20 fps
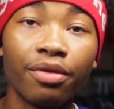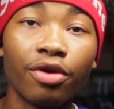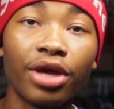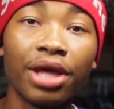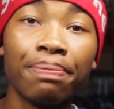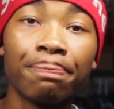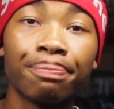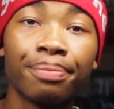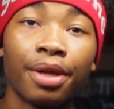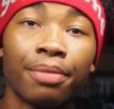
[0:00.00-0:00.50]

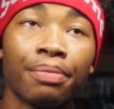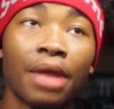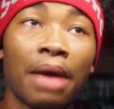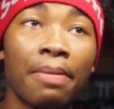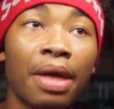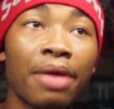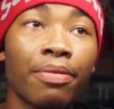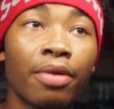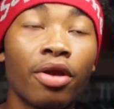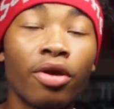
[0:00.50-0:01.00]
Okay.
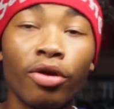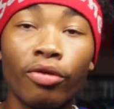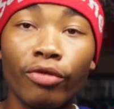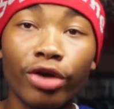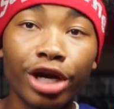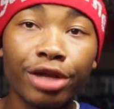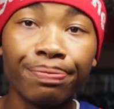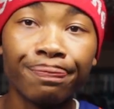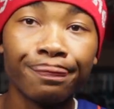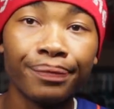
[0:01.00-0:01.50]

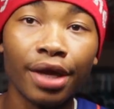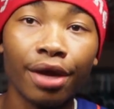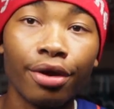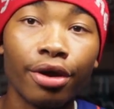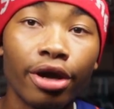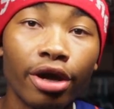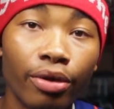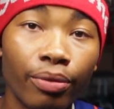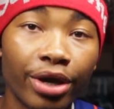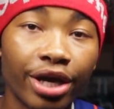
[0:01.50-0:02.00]
We're good.
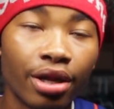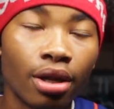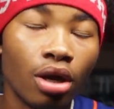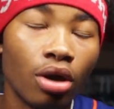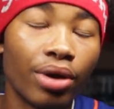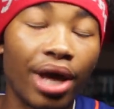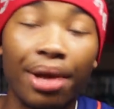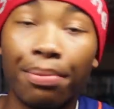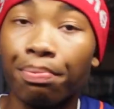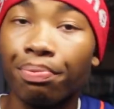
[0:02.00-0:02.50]

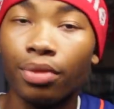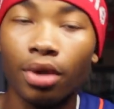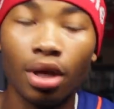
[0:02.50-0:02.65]
Okay.